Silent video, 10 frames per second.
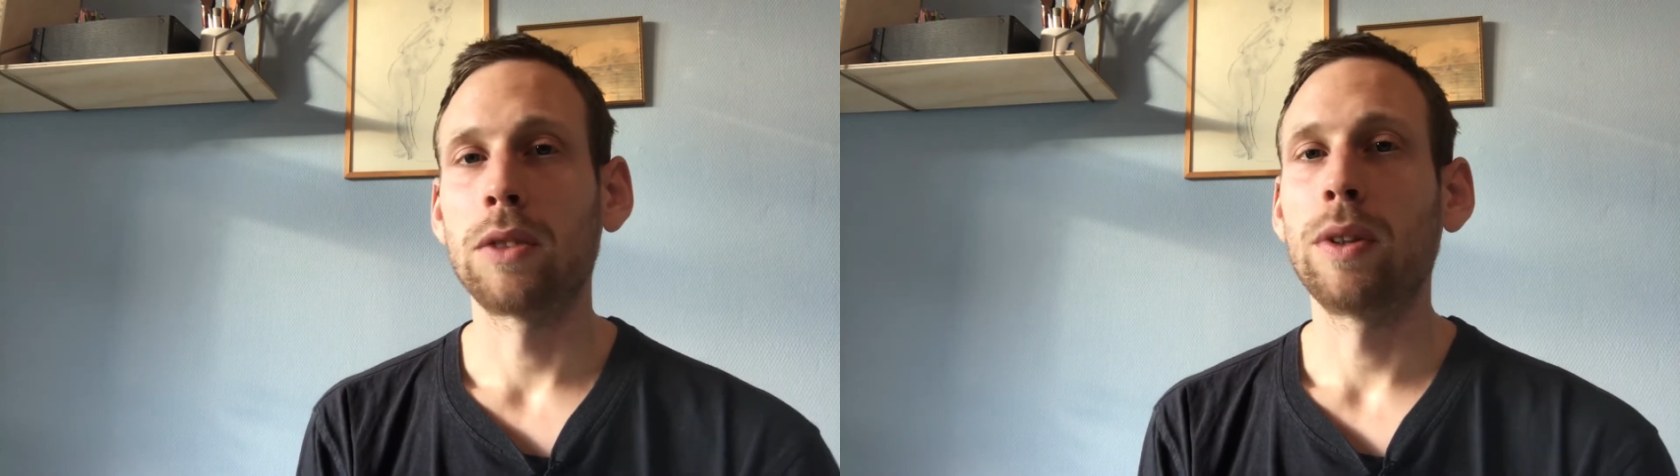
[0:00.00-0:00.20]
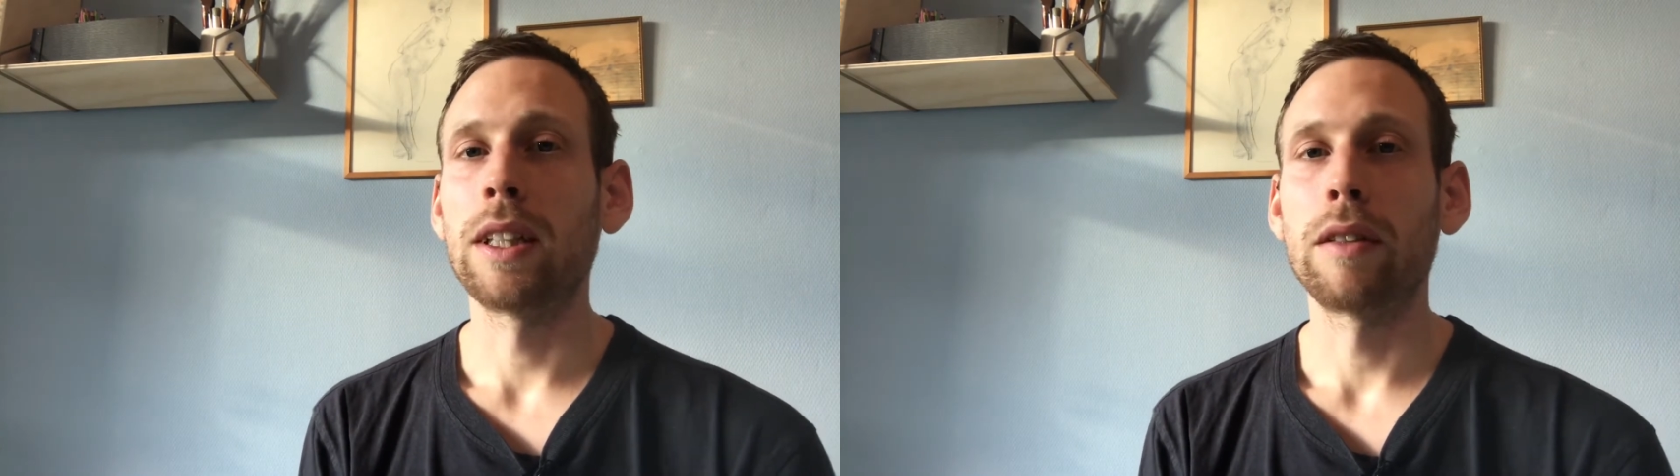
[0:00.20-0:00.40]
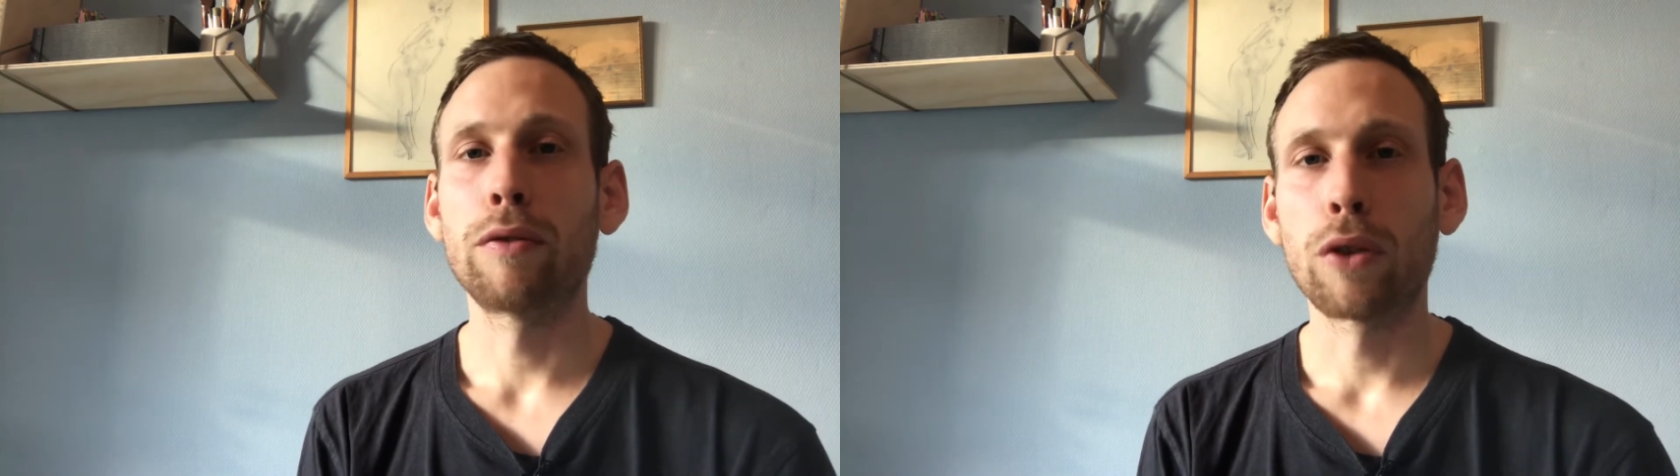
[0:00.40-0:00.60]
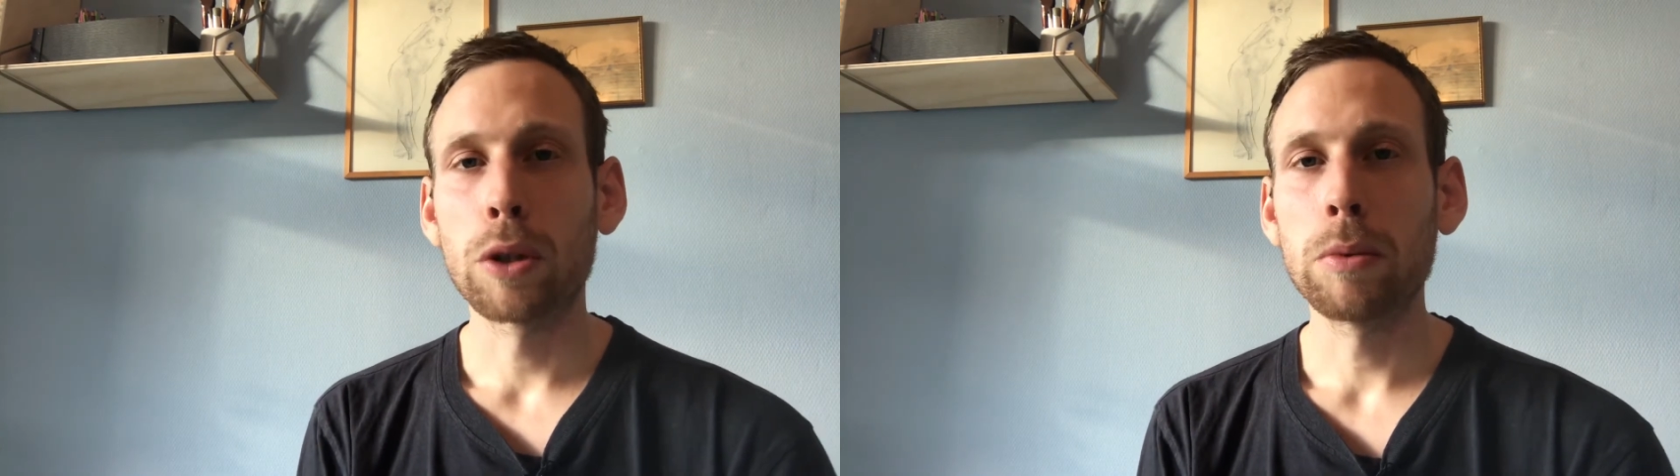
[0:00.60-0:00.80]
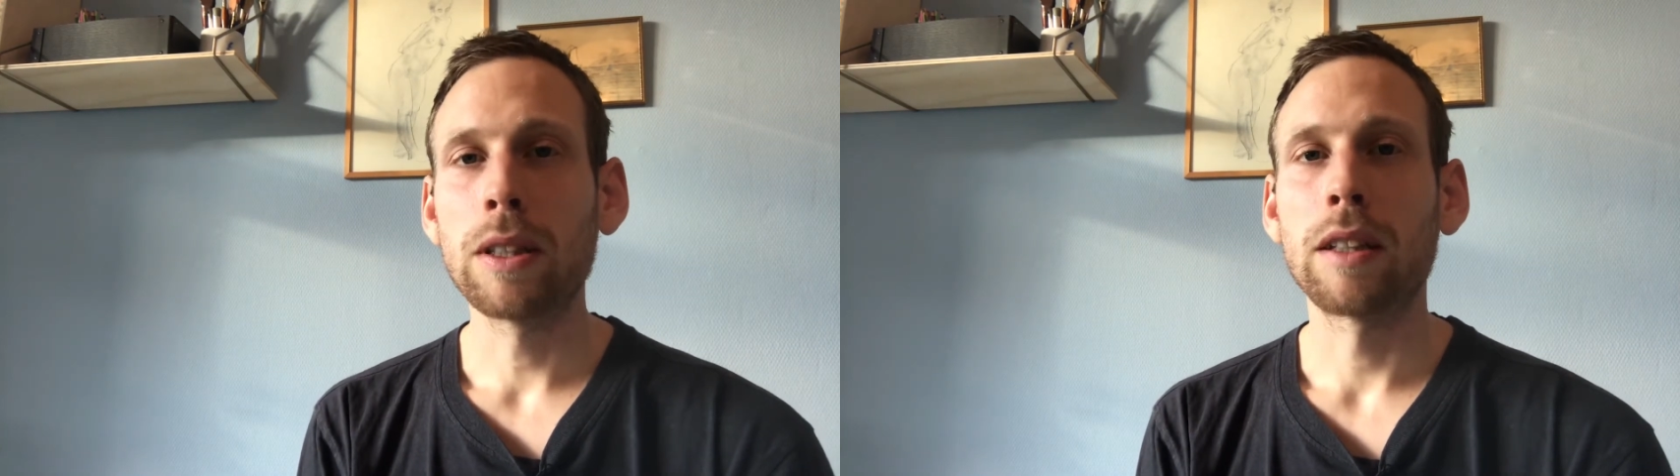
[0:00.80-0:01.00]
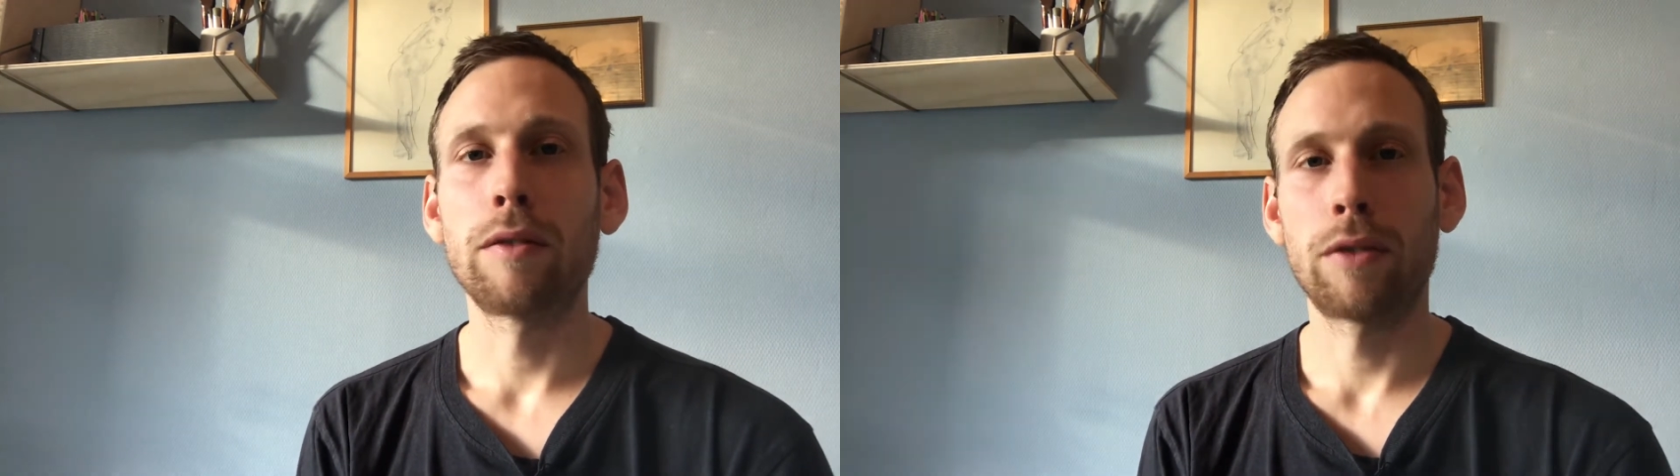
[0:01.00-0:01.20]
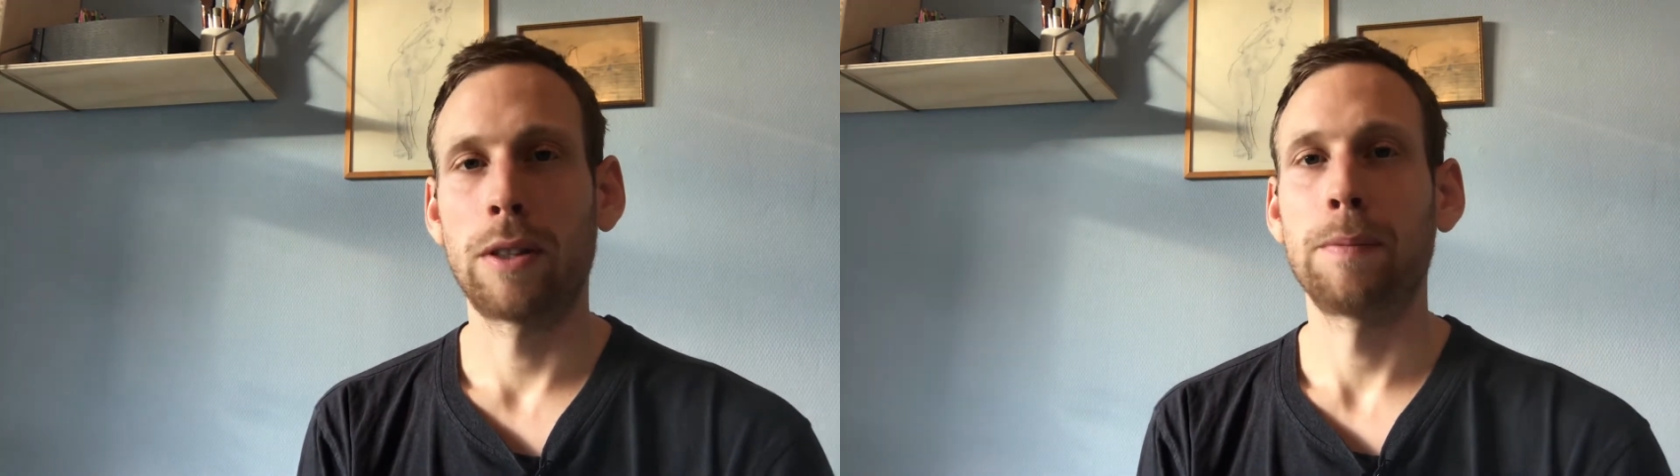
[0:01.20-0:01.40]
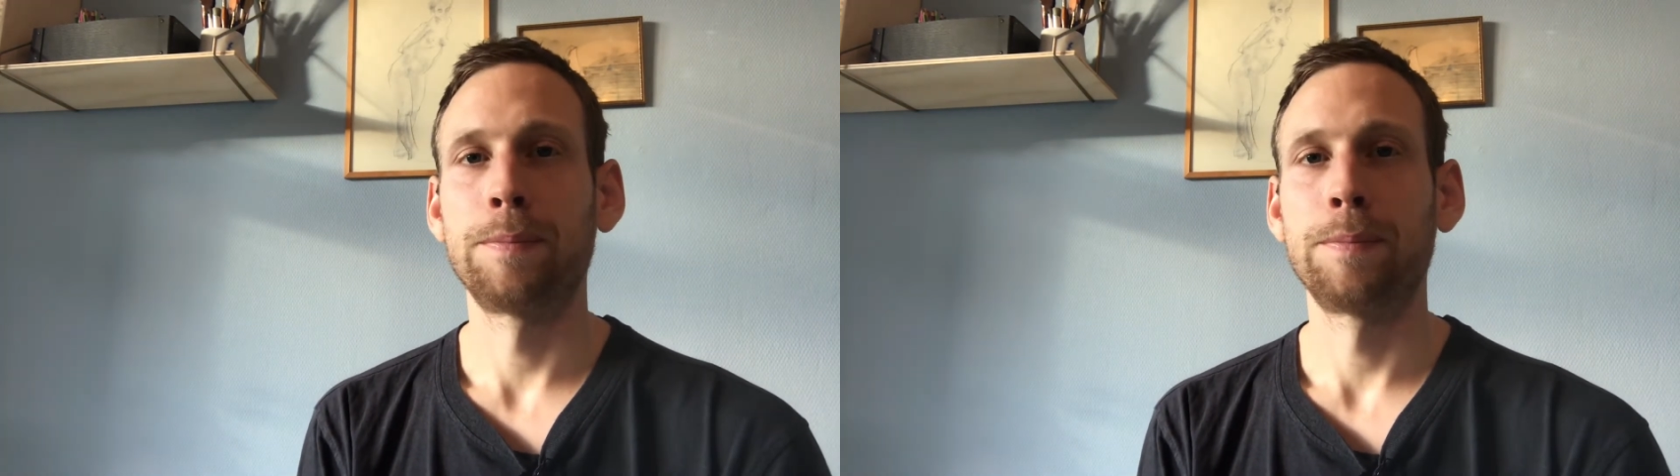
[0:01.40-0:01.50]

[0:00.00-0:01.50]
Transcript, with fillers: really informal and fun.